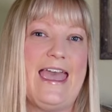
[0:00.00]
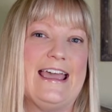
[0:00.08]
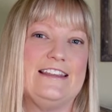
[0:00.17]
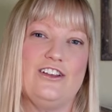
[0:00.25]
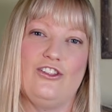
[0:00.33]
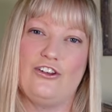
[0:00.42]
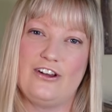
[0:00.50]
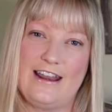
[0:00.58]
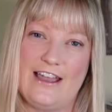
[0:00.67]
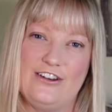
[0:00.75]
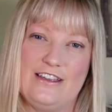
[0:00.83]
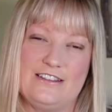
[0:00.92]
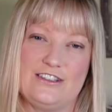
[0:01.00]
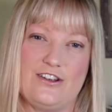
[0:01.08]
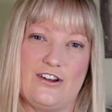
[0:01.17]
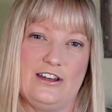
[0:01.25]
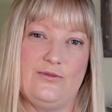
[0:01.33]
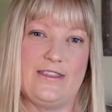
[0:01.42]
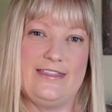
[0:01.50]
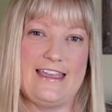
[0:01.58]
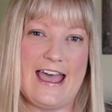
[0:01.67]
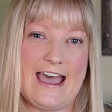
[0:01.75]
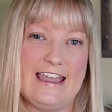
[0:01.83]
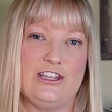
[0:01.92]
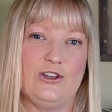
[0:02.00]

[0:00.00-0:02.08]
And to learn how to get started with that,